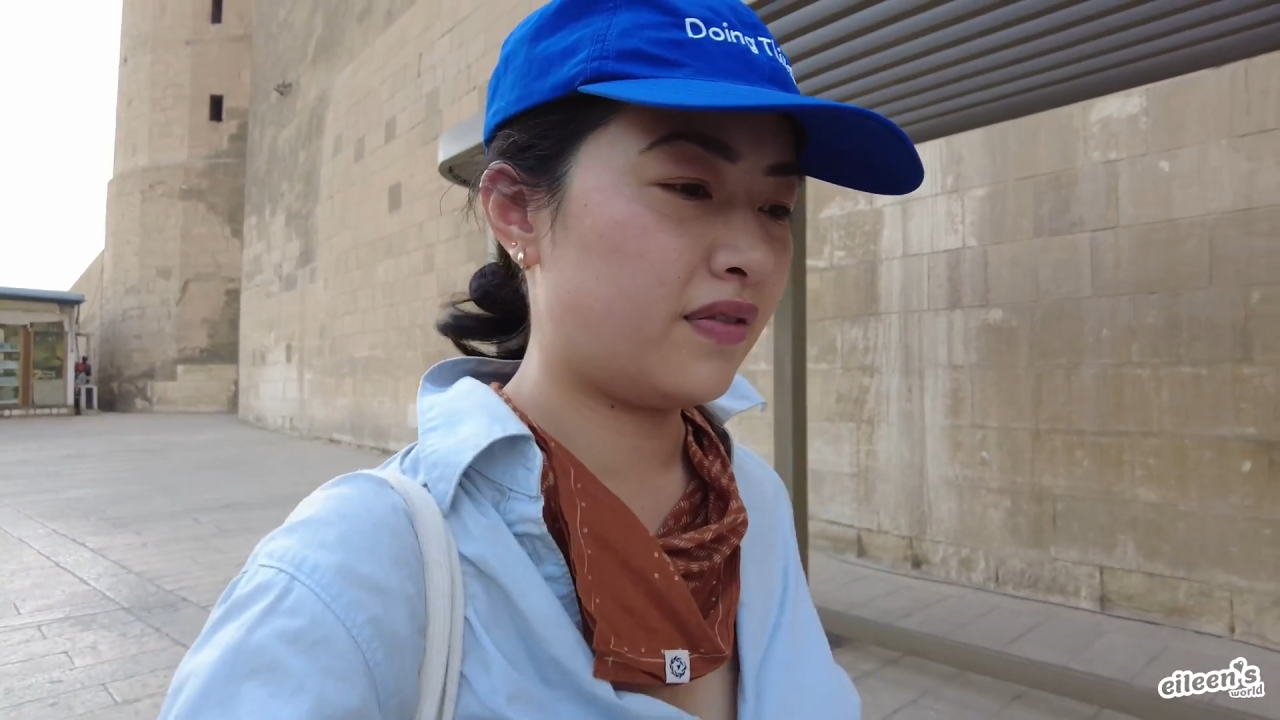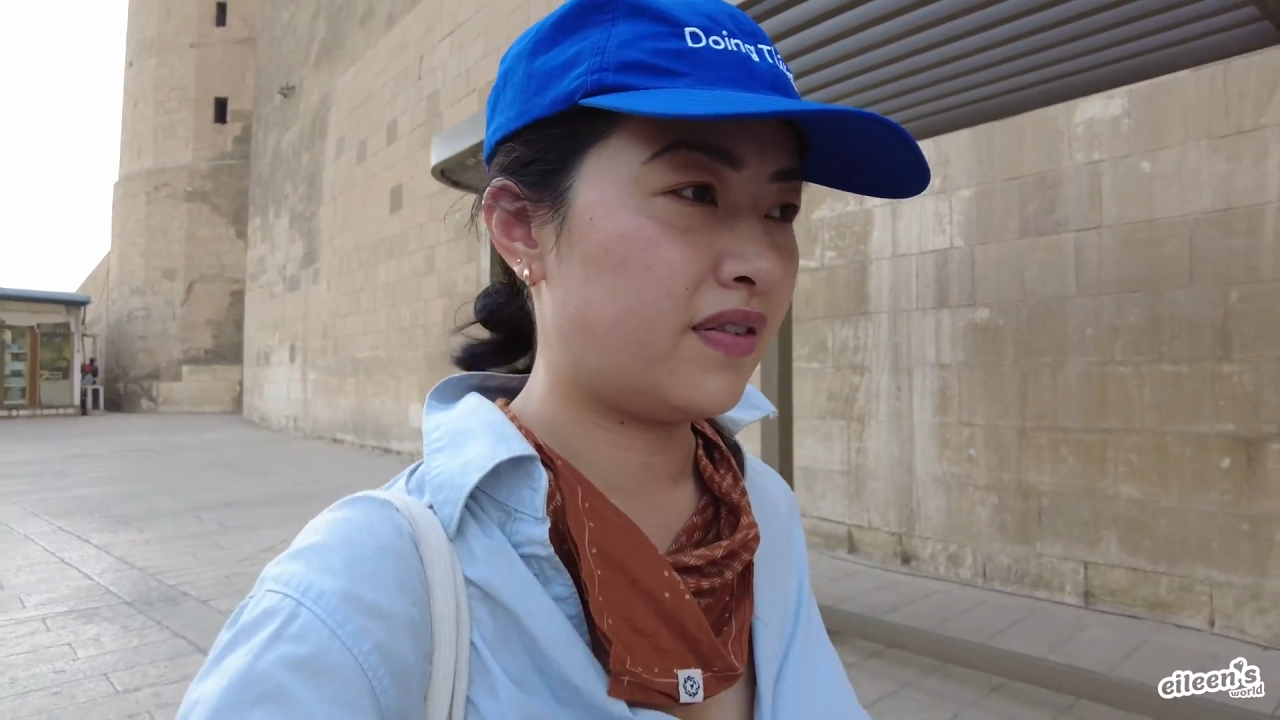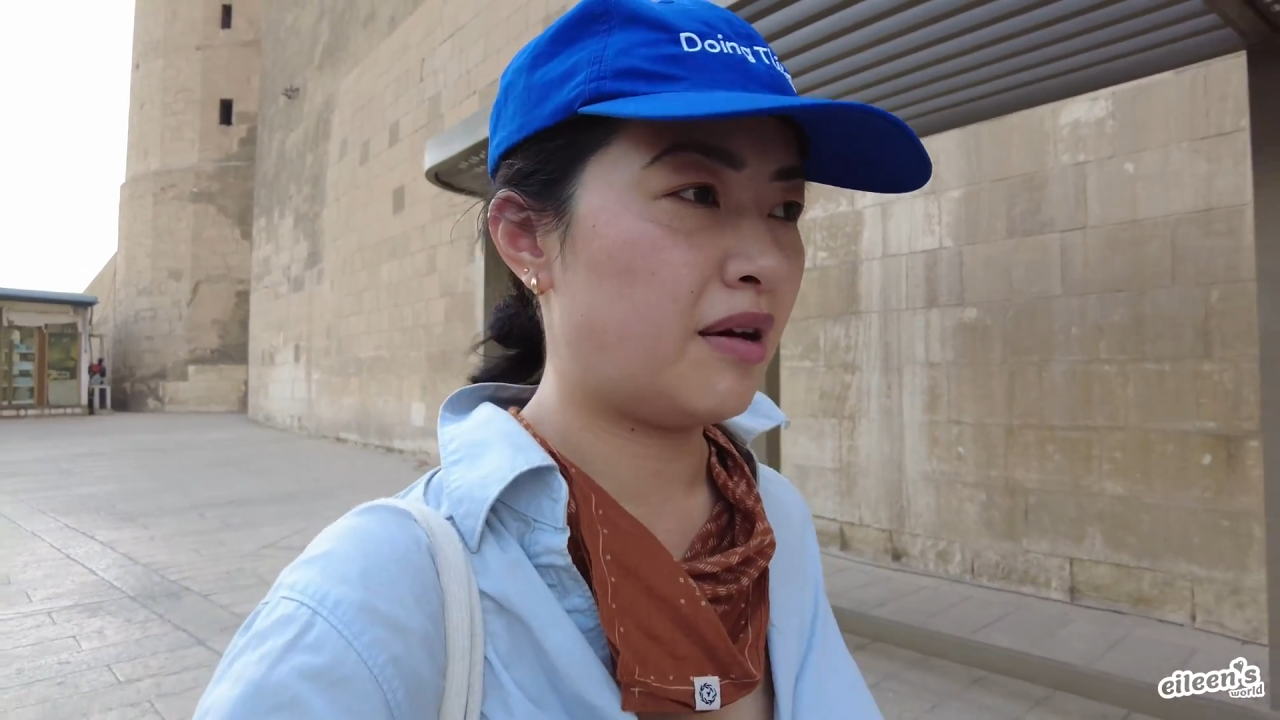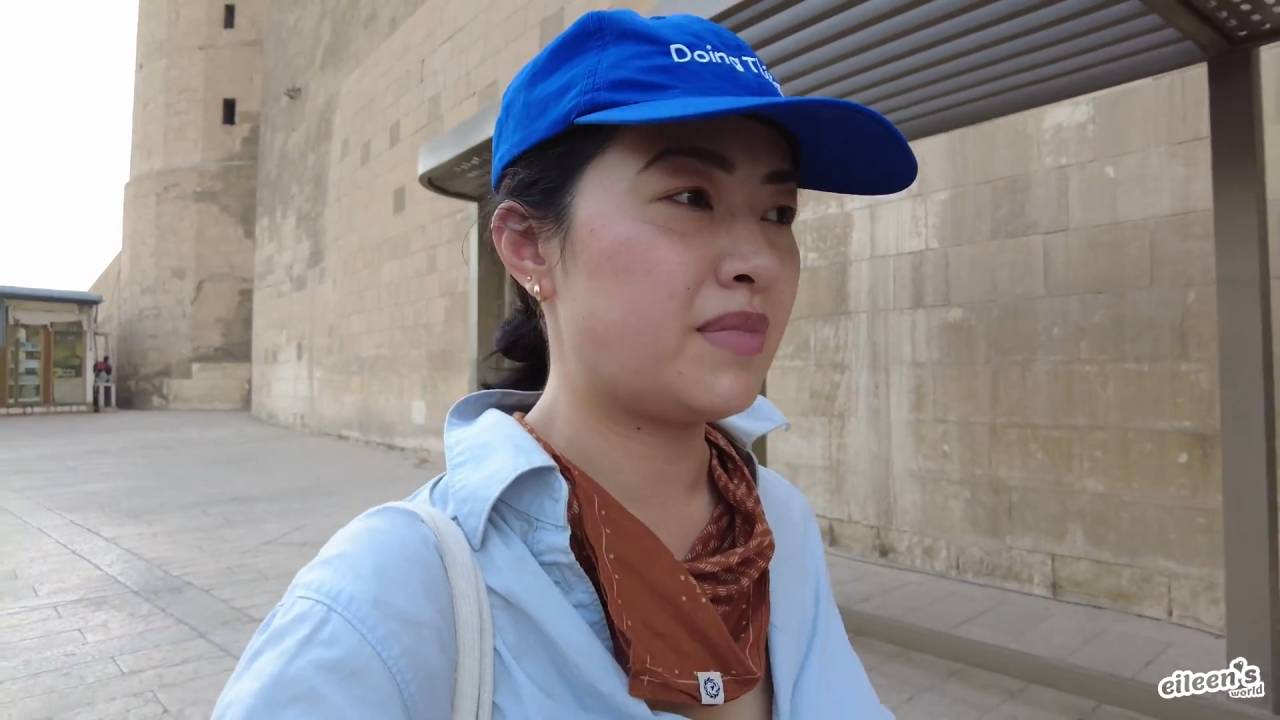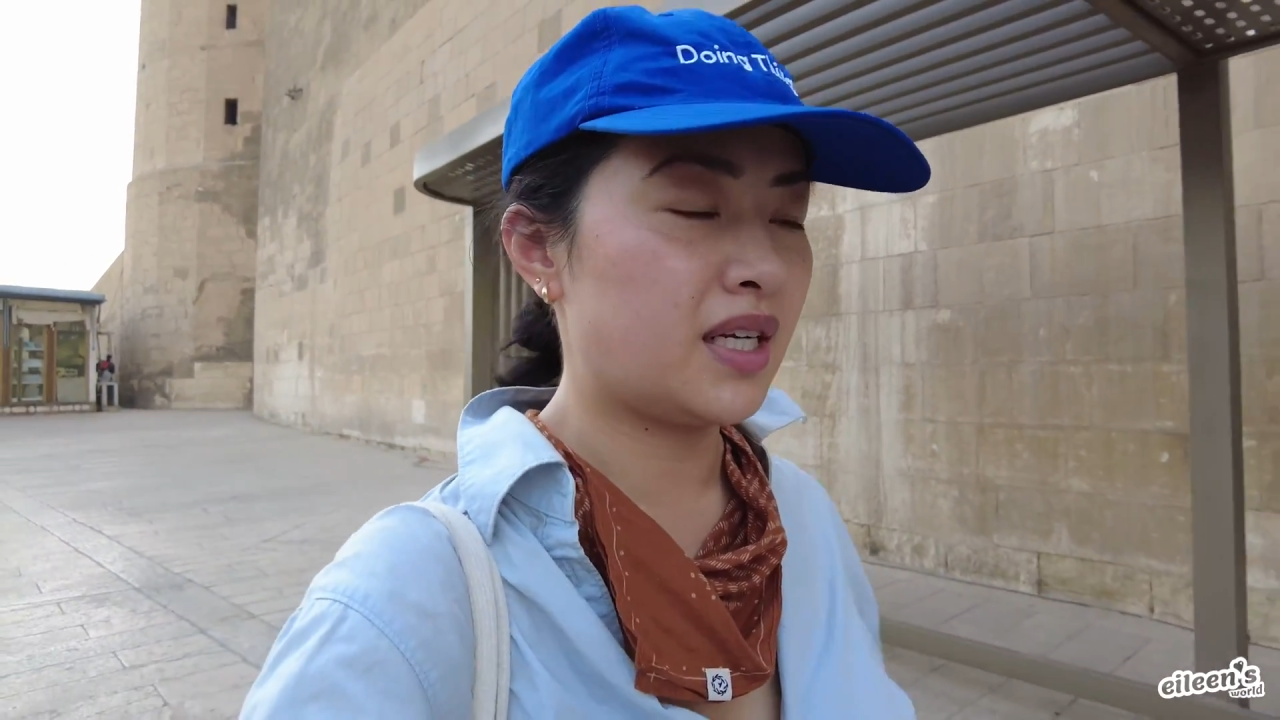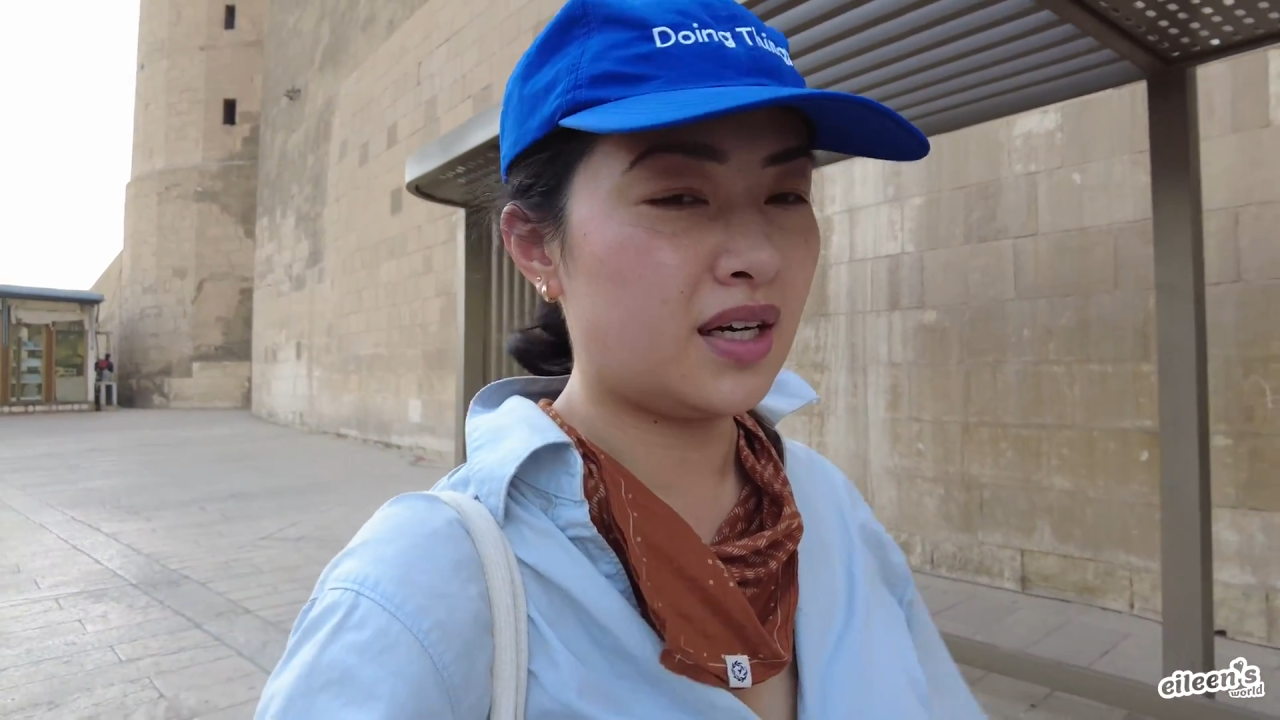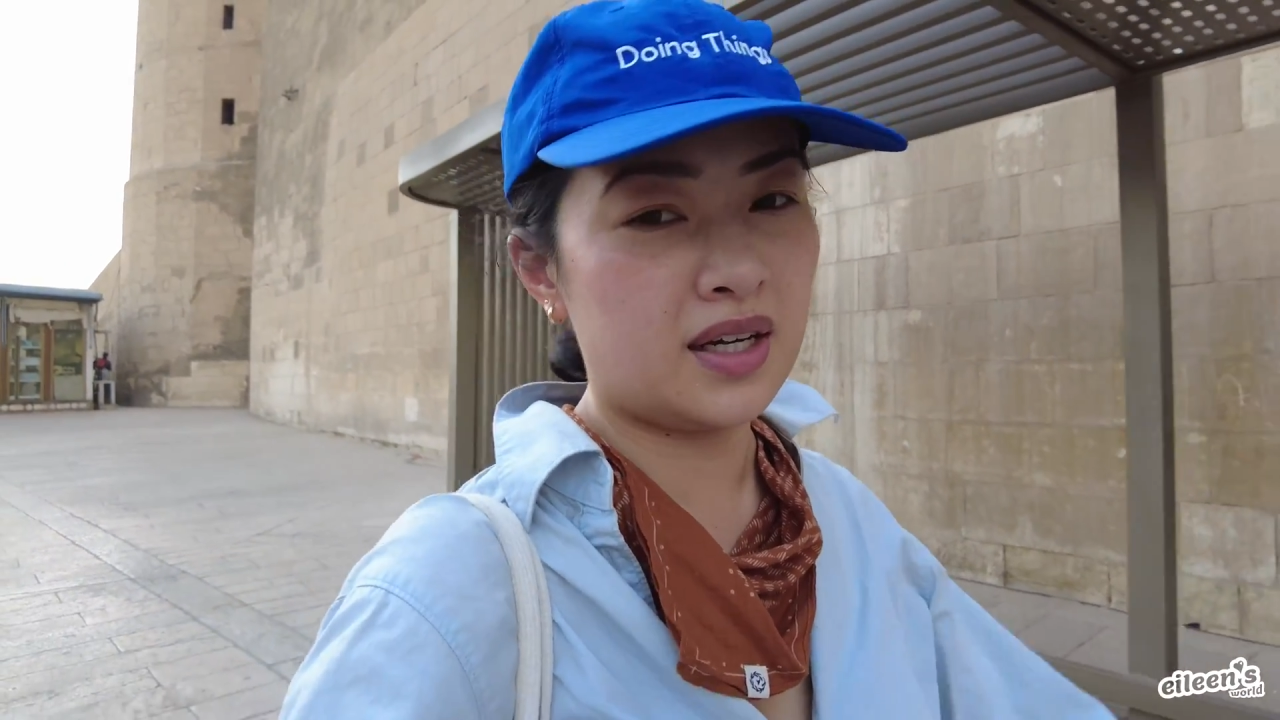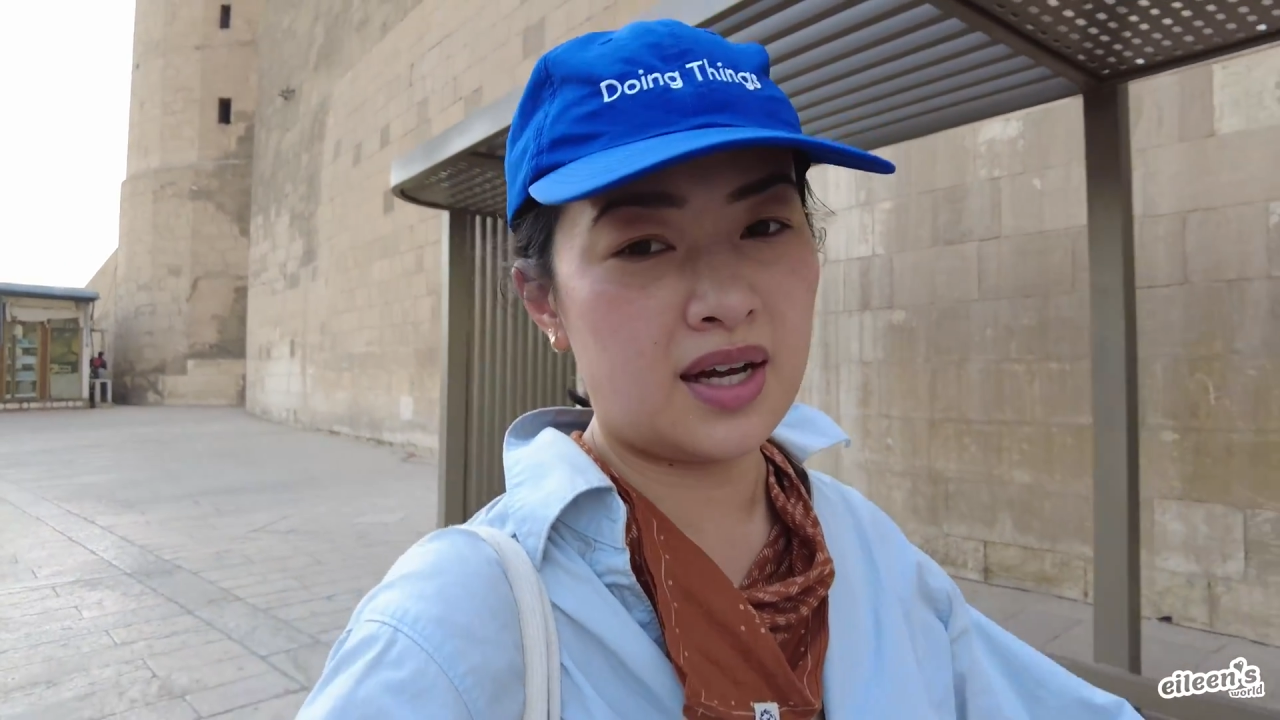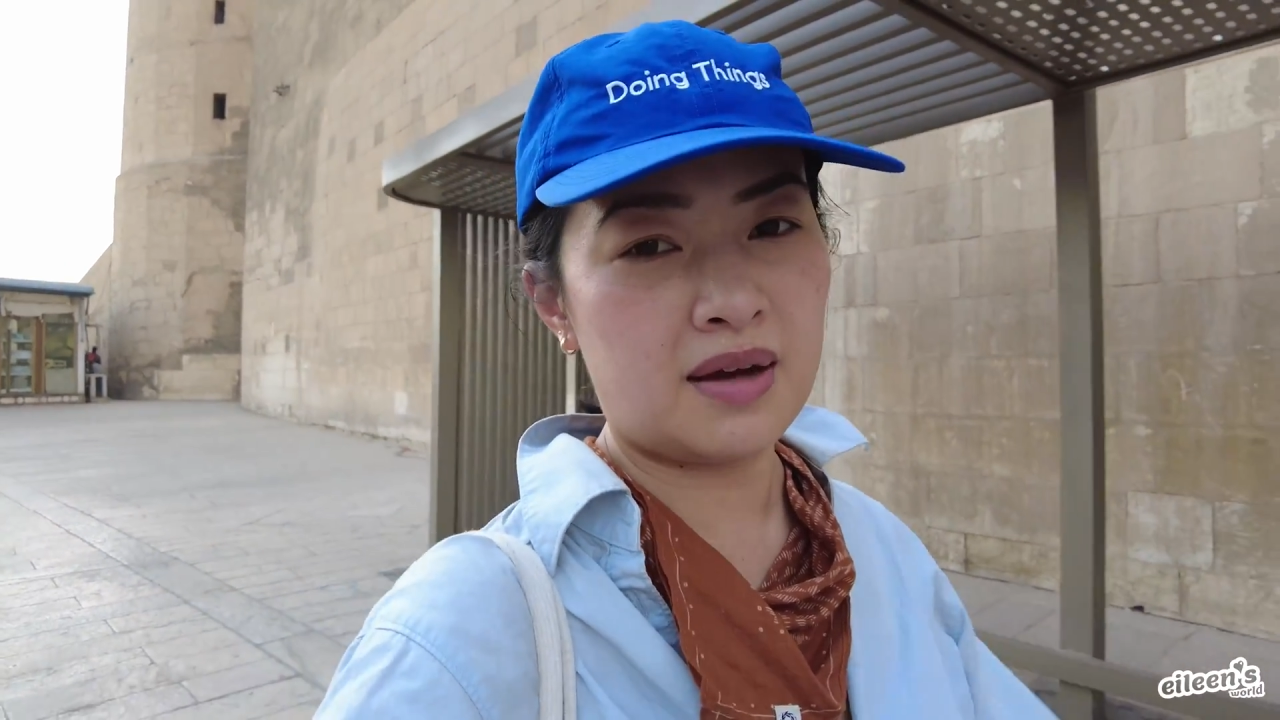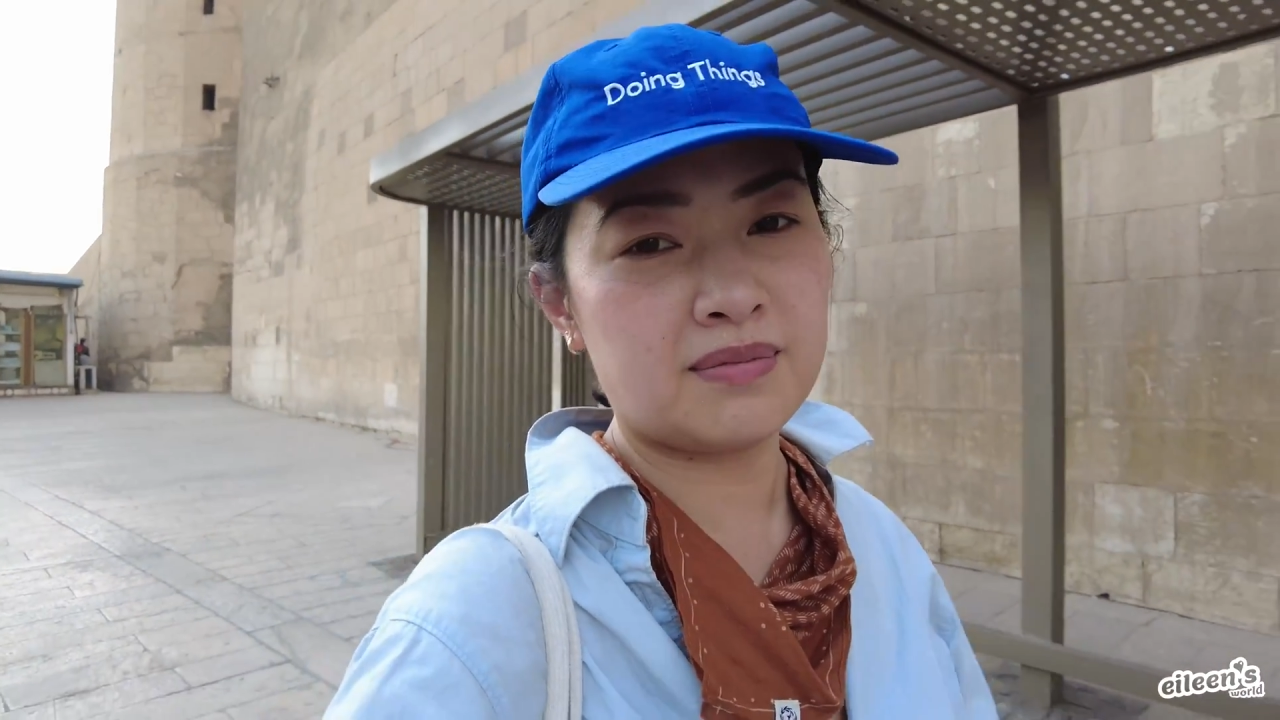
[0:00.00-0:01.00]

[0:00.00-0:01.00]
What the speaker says: I'm done.